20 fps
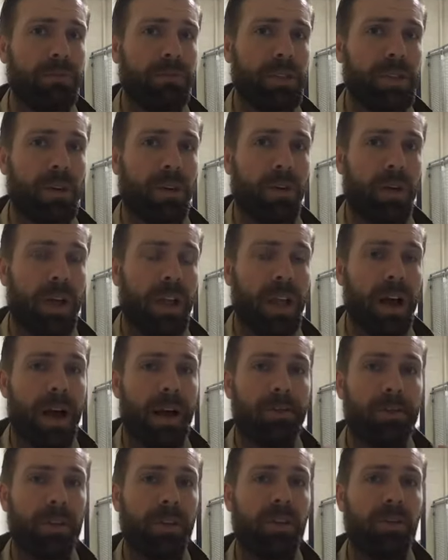So I'm
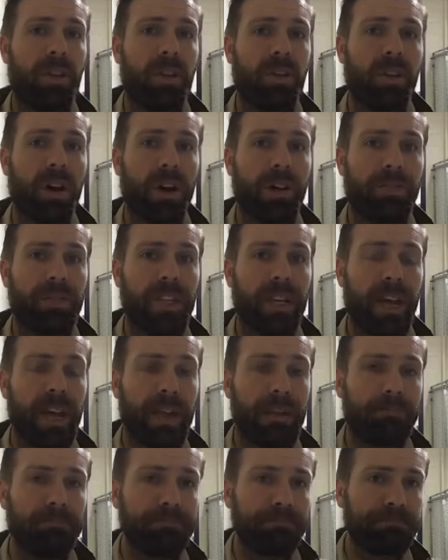going to start off
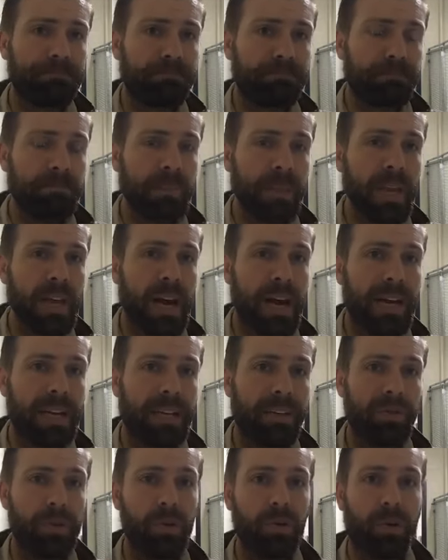today uh,
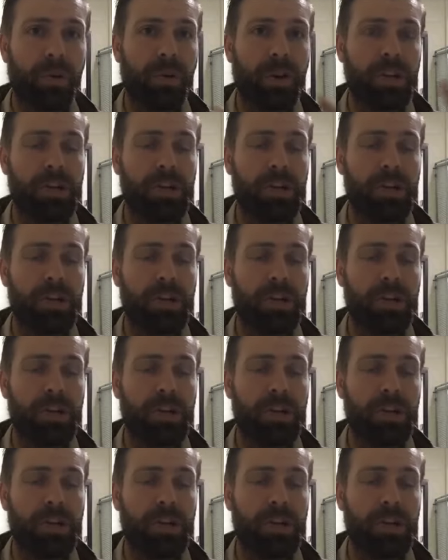giving you a quick